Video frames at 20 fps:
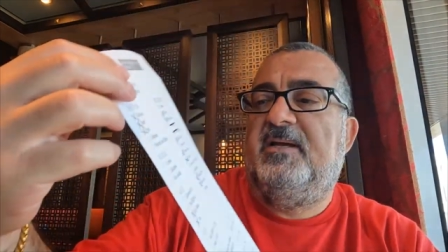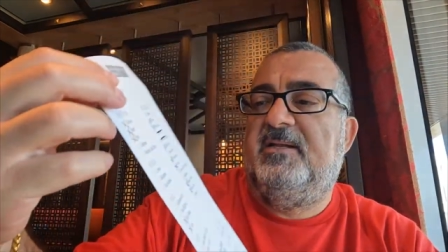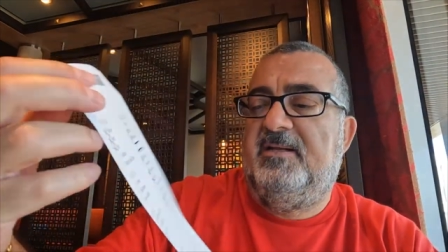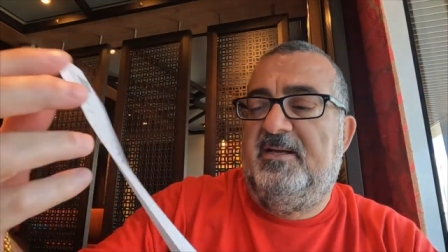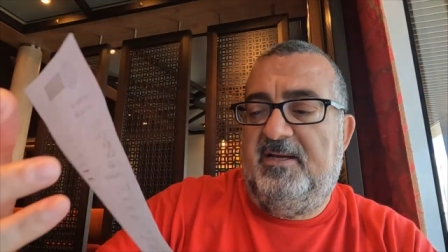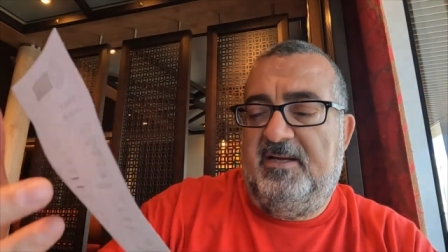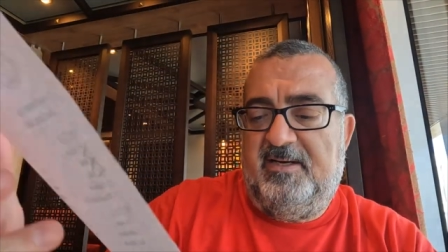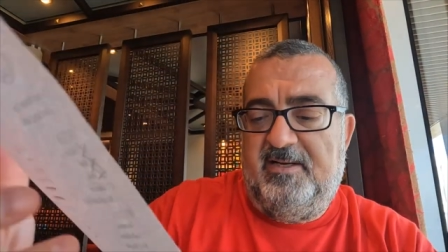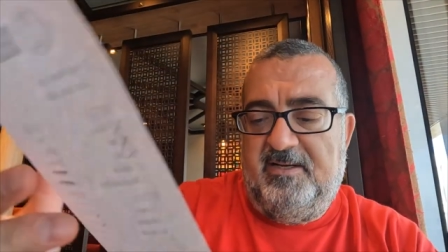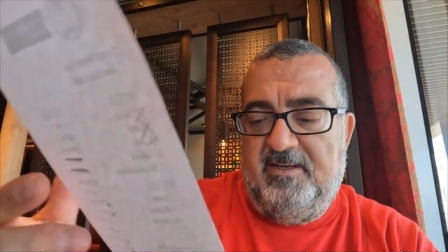and
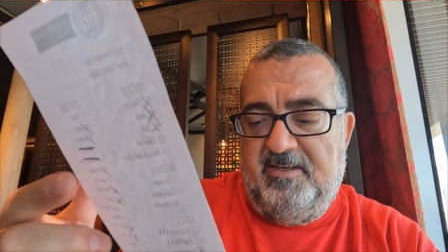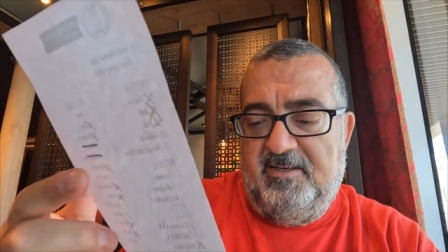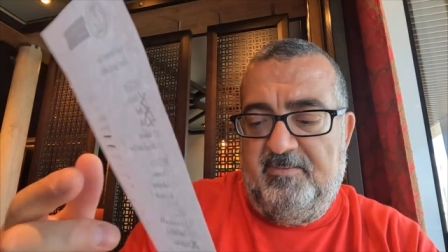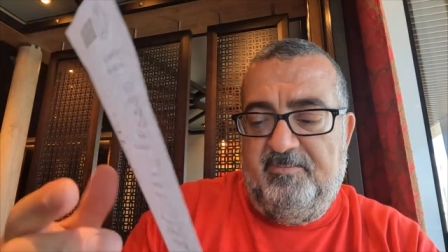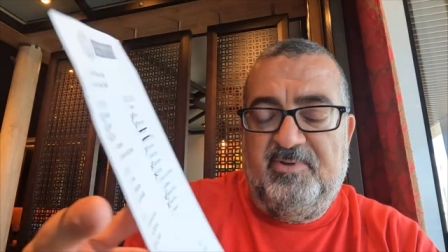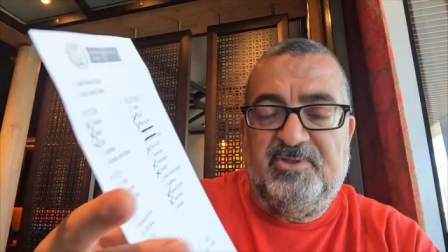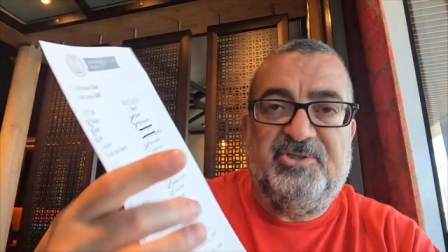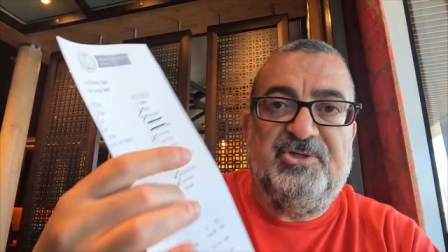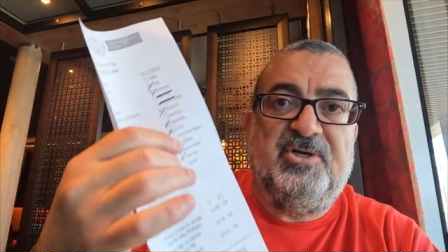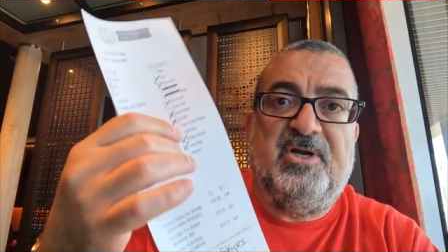then uh,
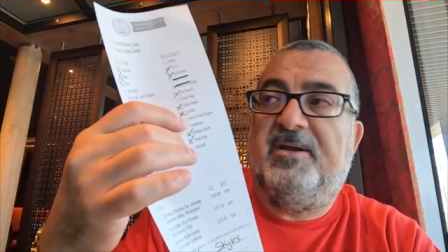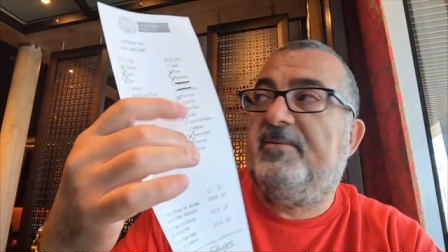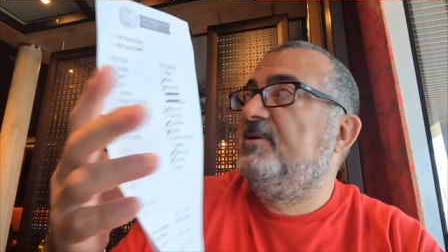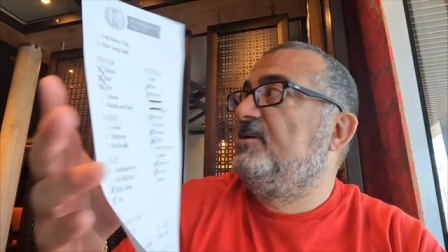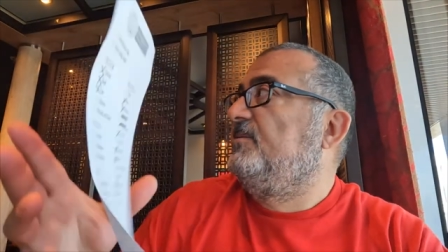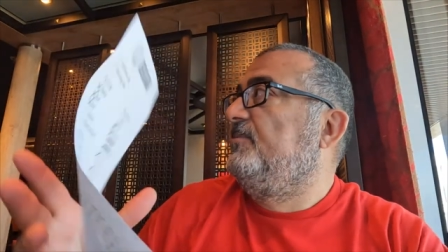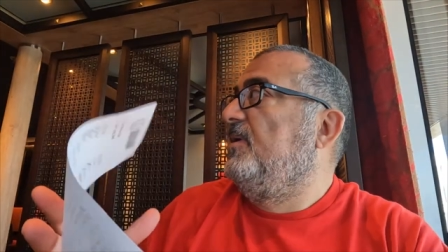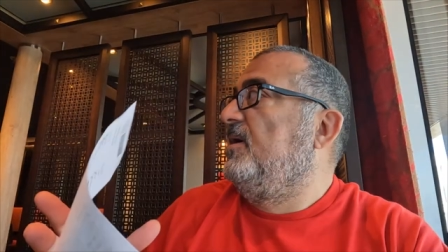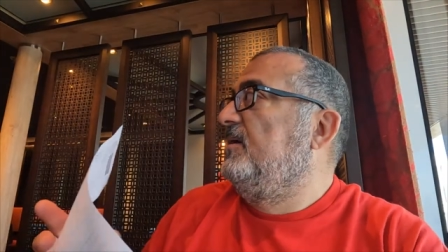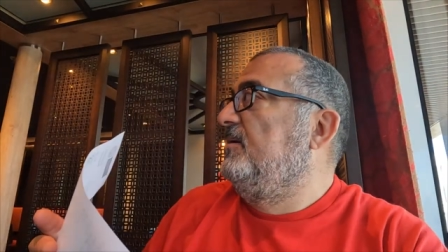put your name
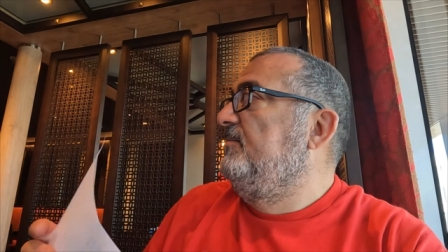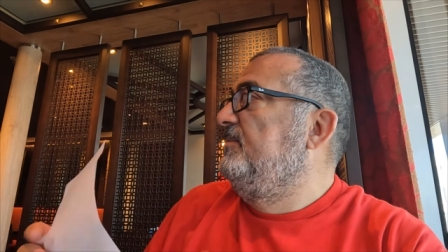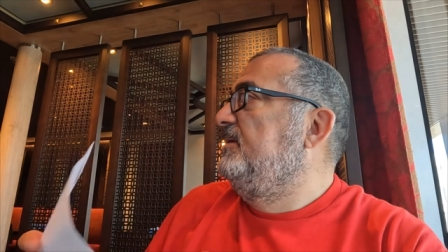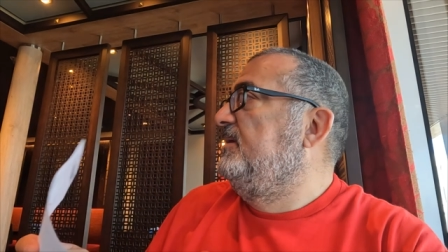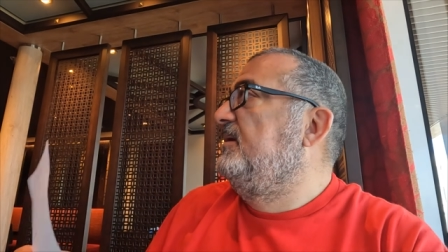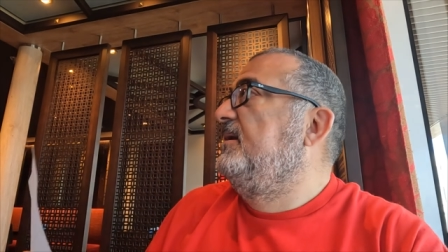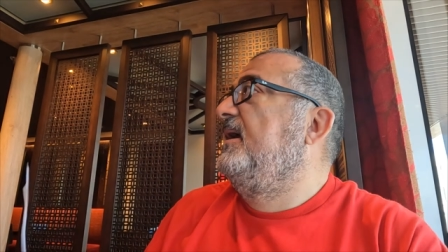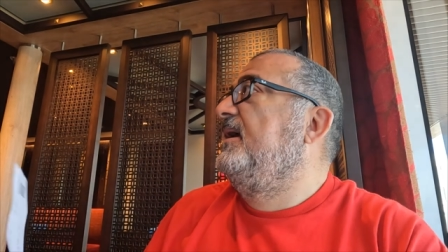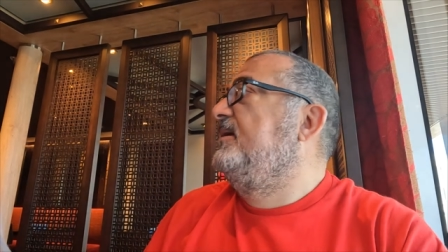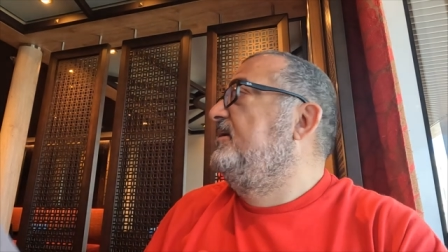at the bottom and
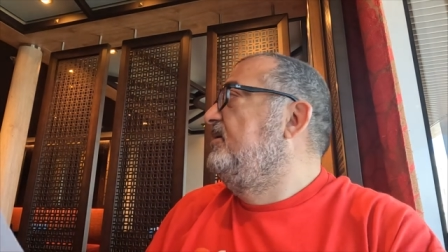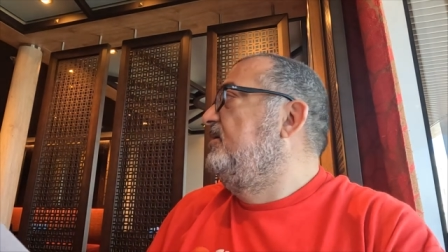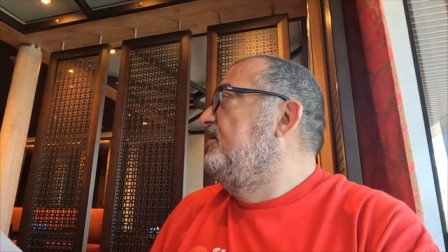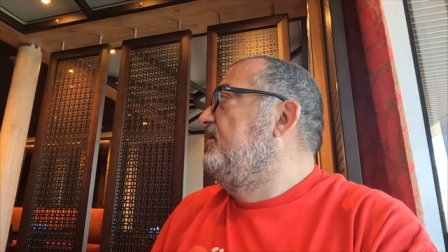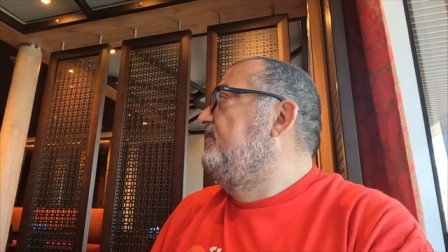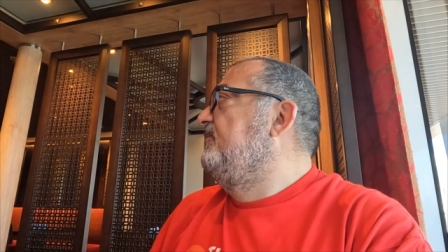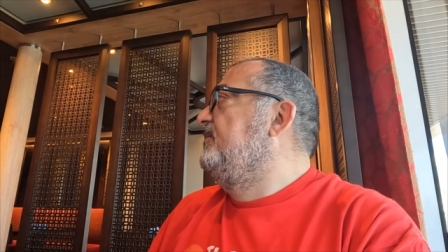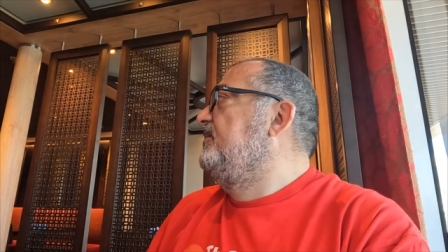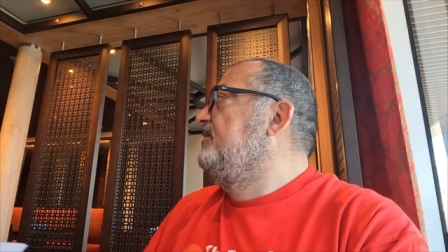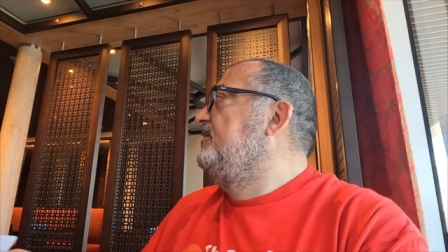hand
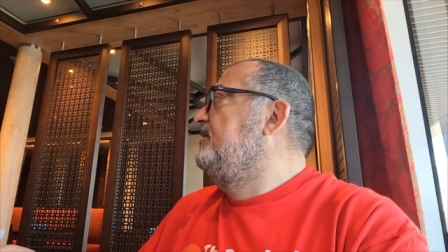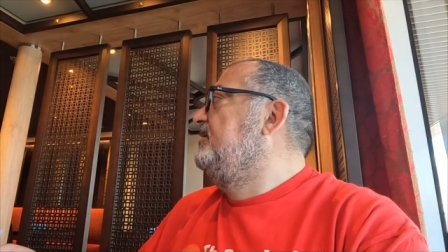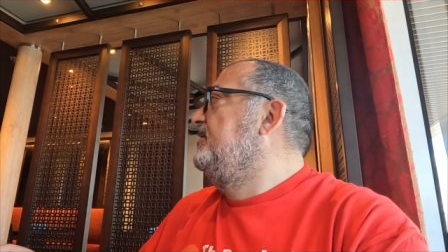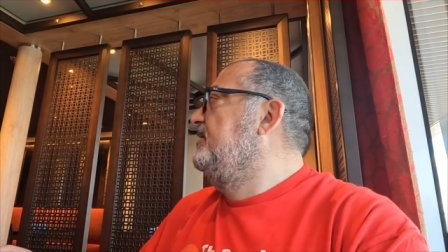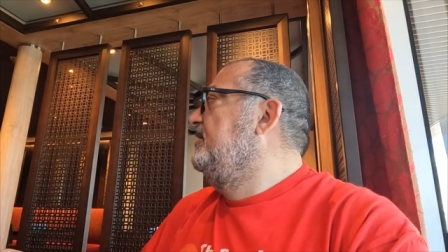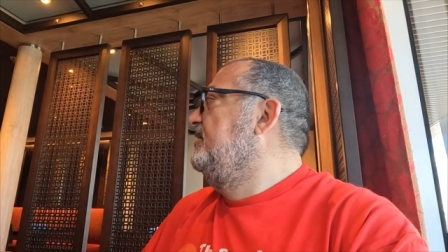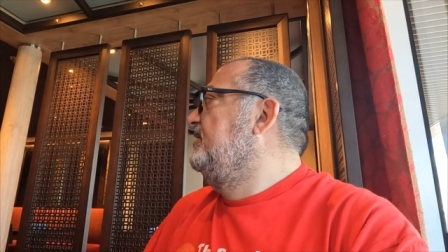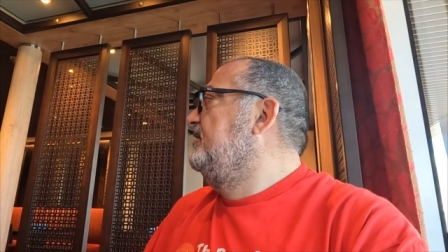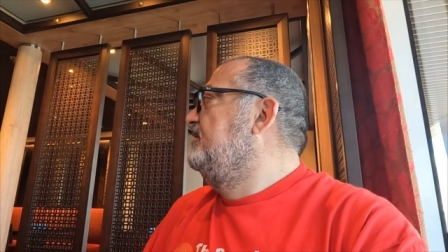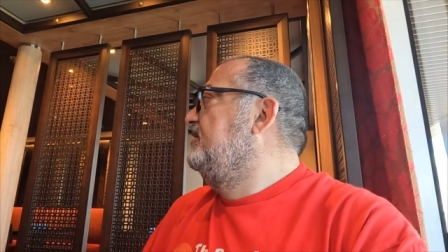it over.
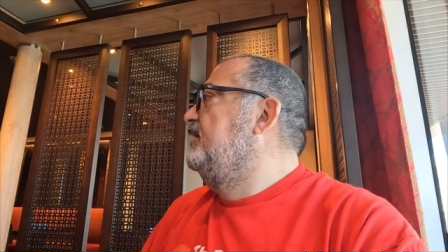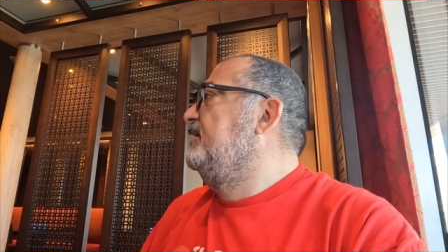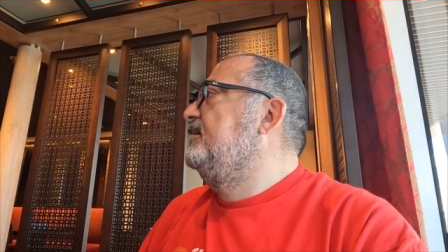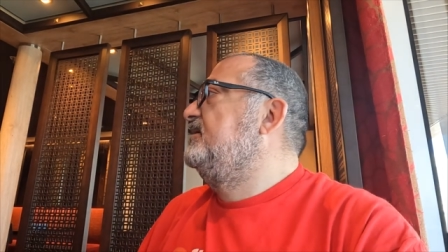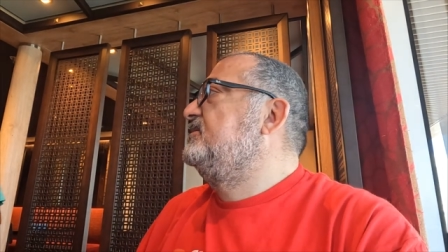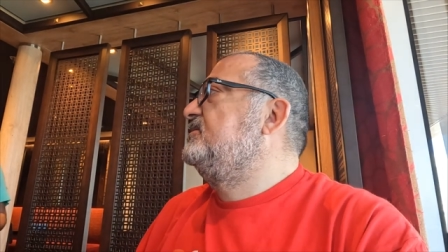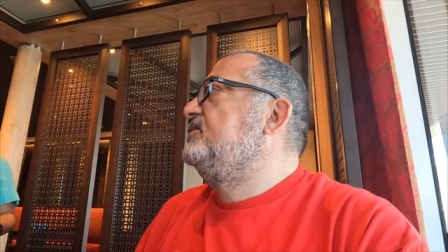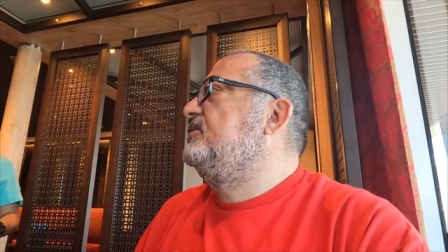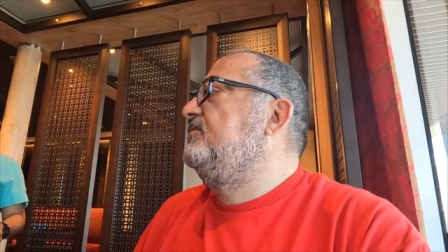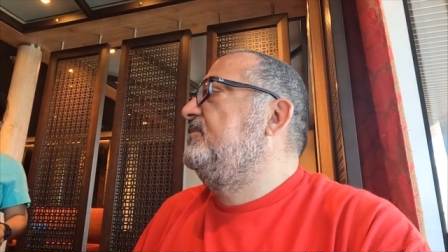
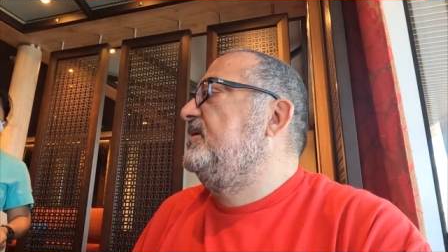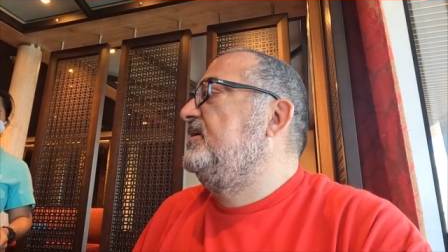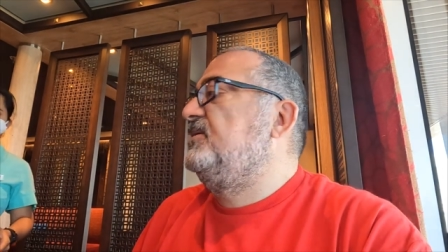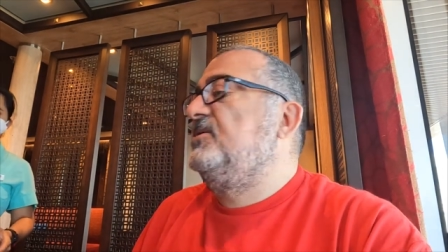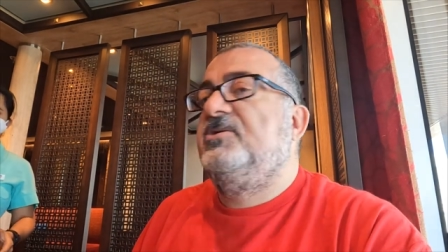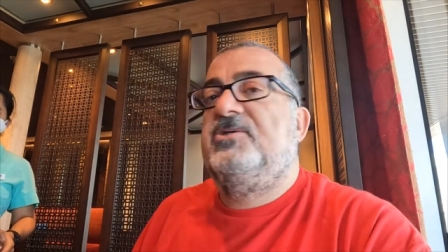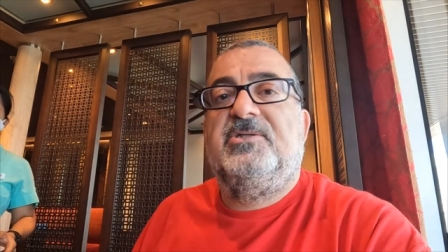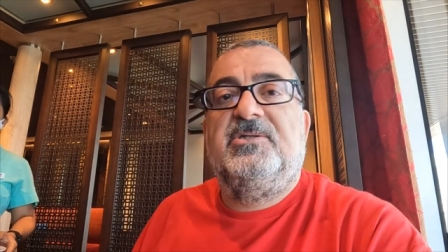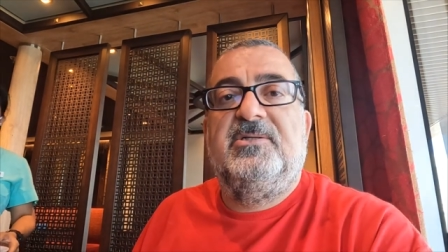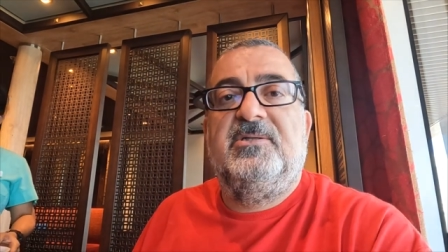Thank you so much.
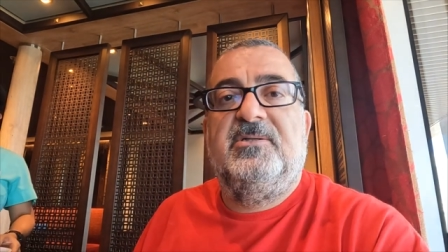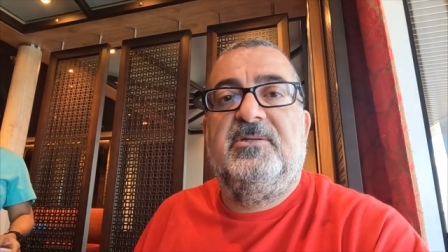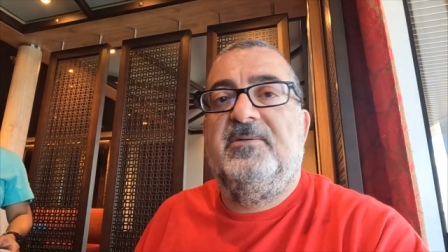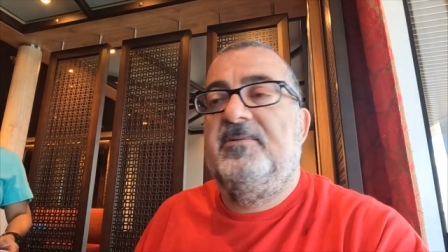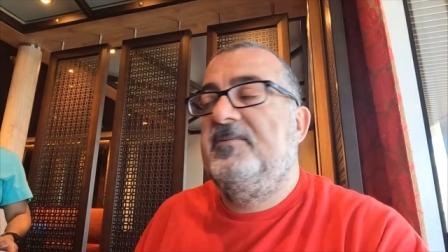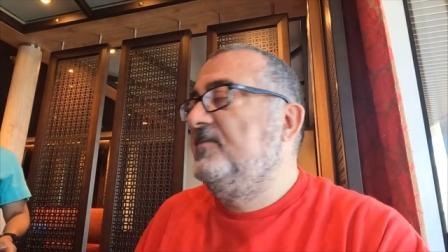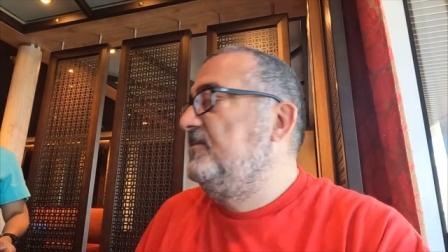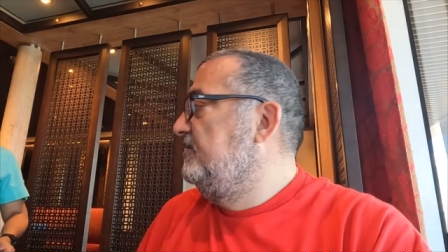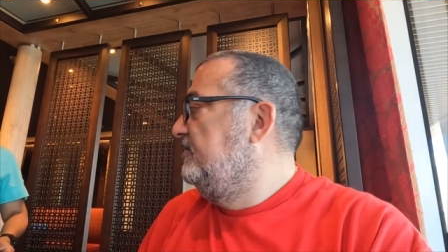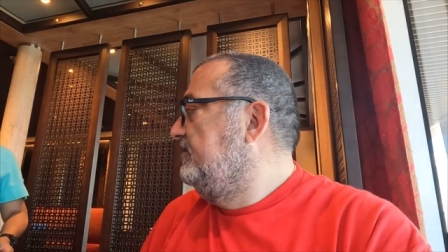
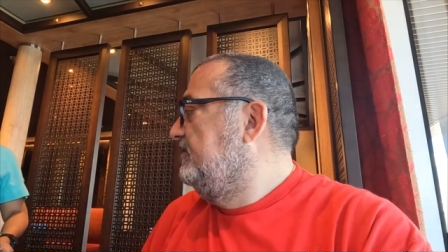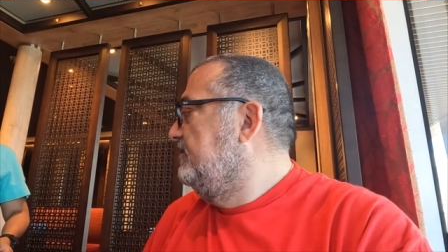Kim?